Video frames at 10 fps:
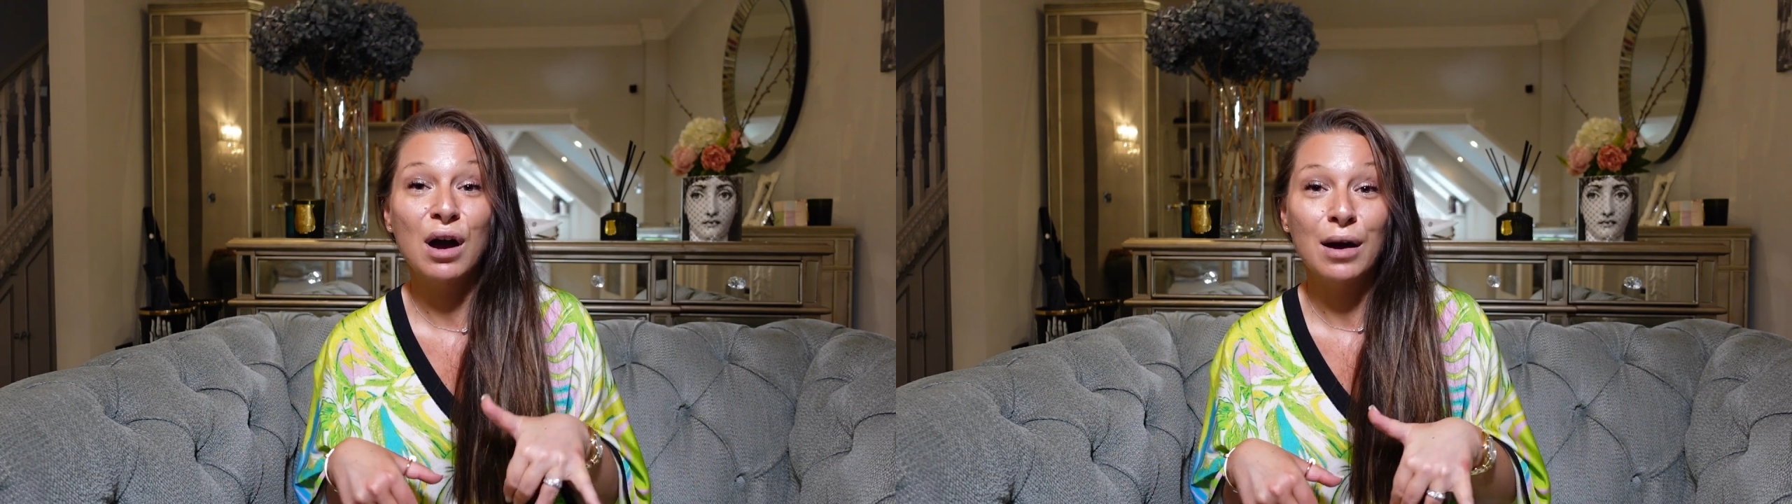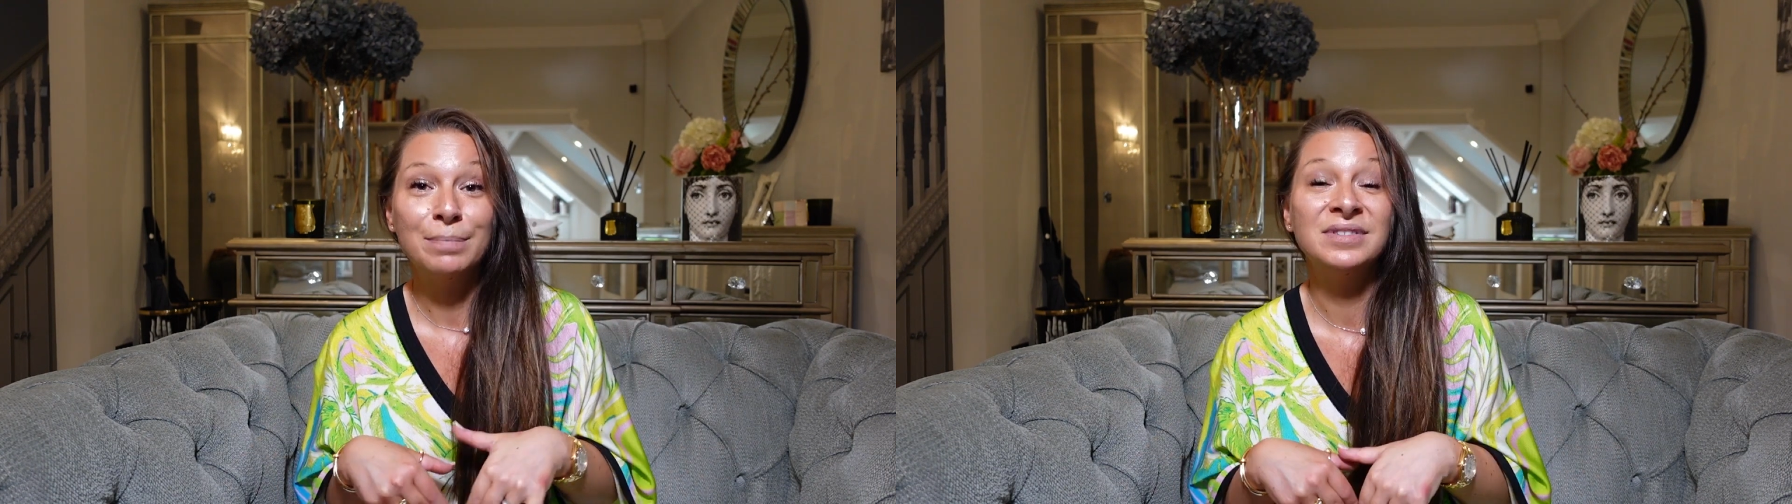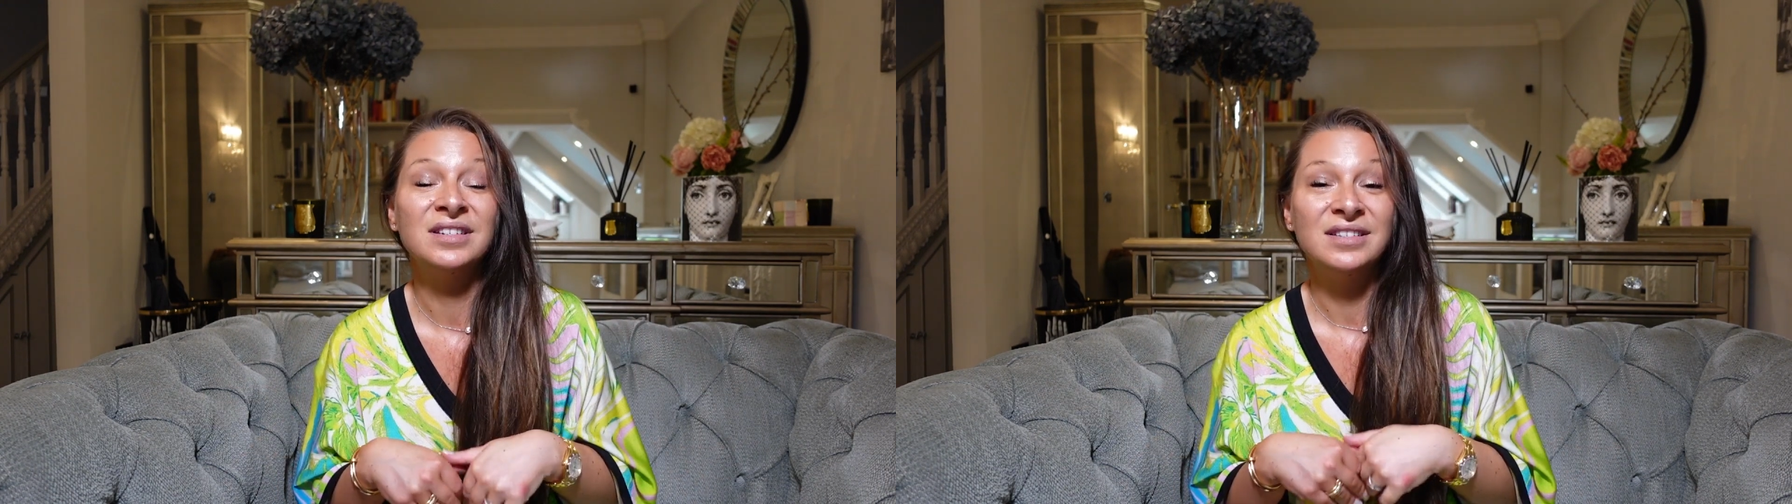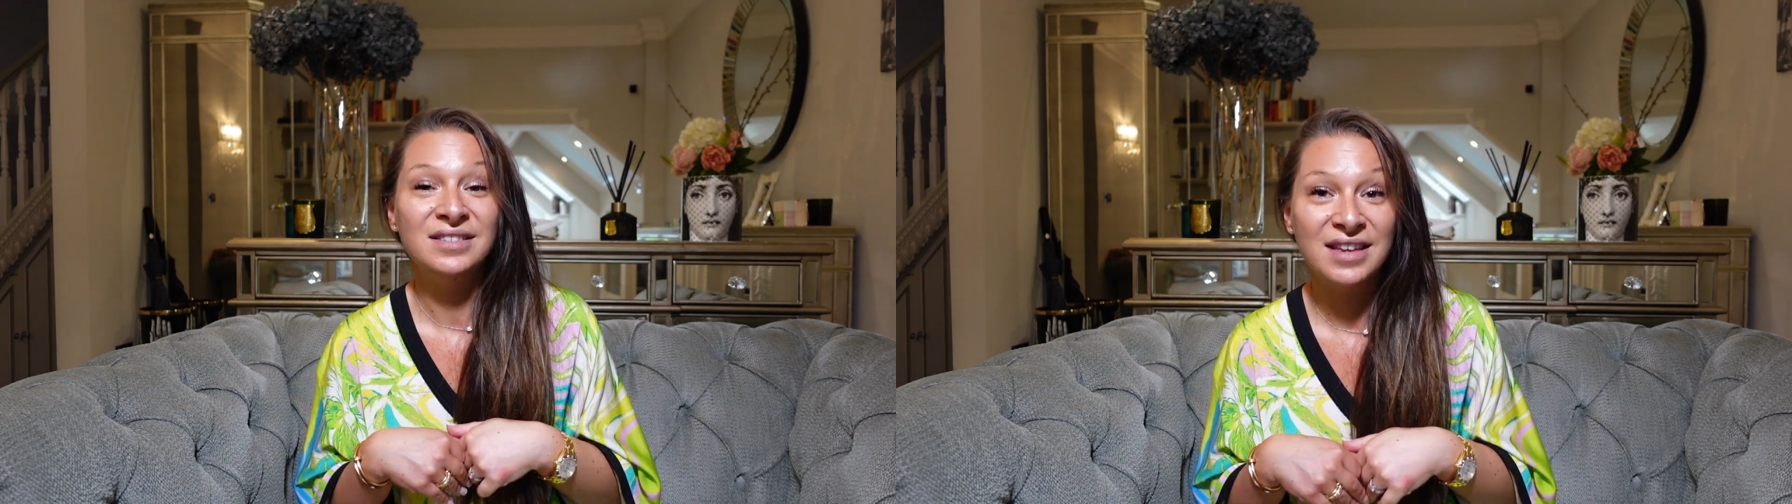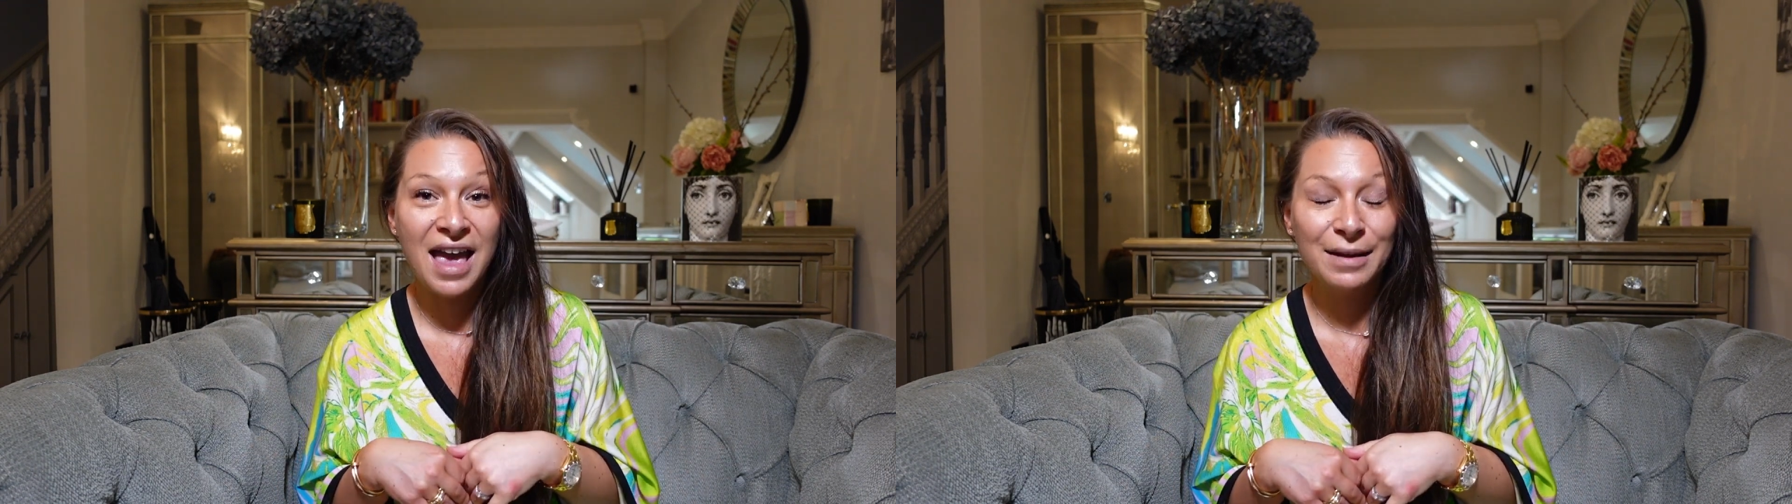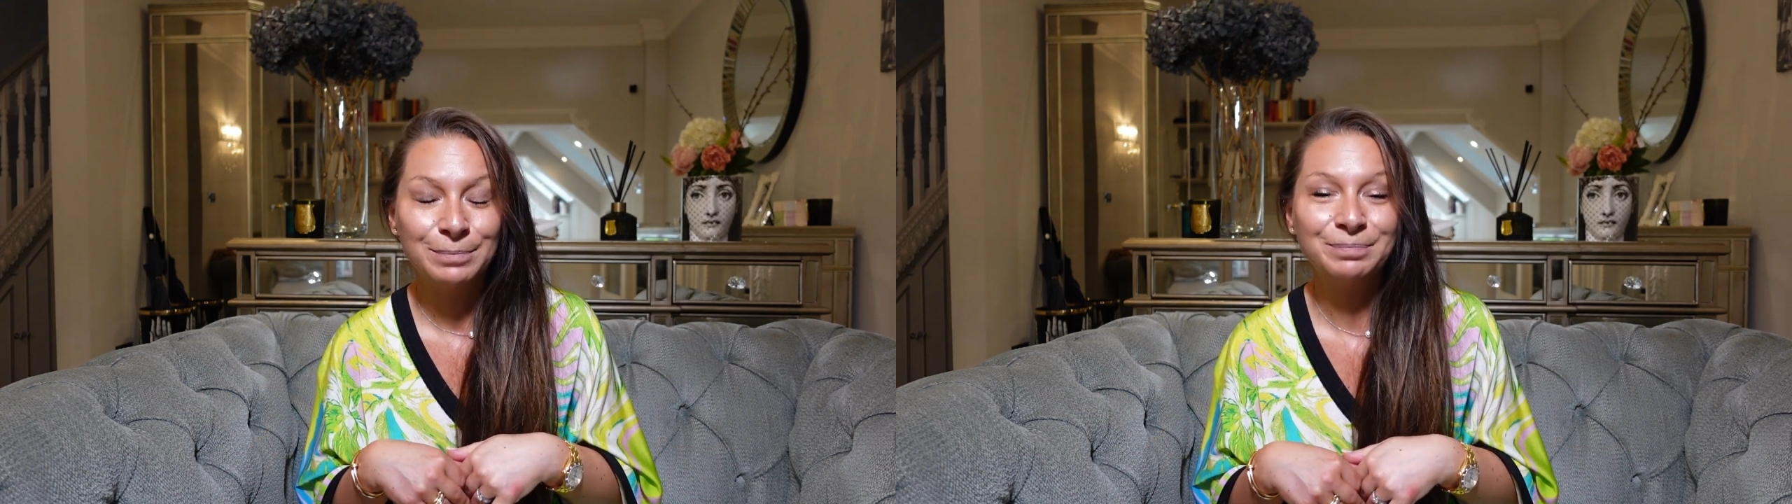up today.